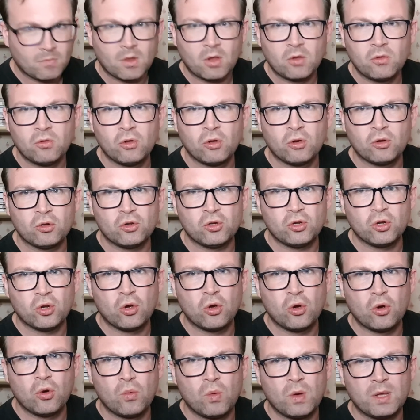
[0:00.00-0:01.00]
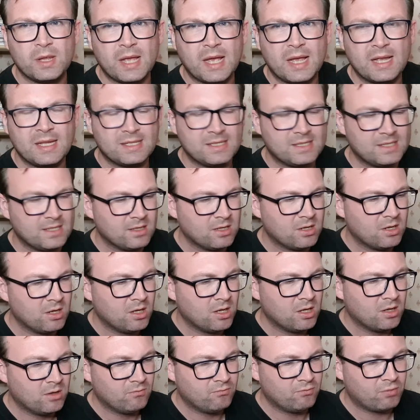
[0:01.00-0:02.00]
Not sure what that's
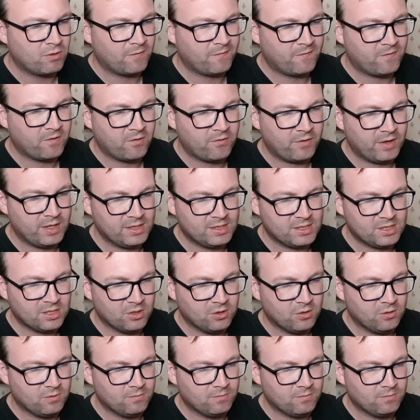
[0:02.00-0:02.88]
referring to,